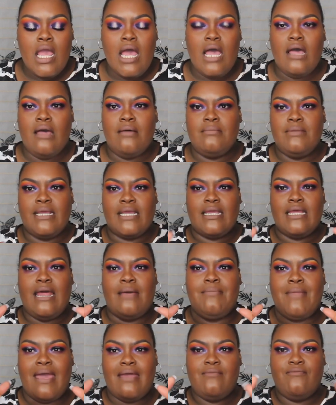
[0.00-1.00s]
um,
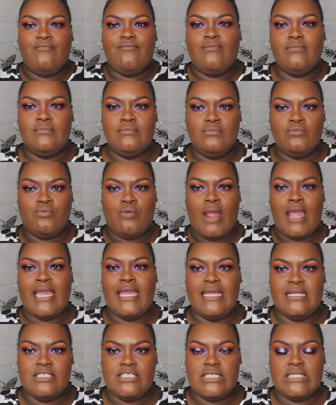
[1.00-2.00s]
i'm not
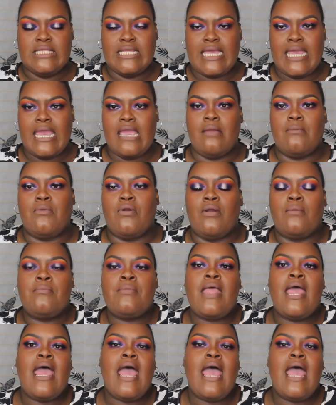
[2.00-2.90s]
right into the camera.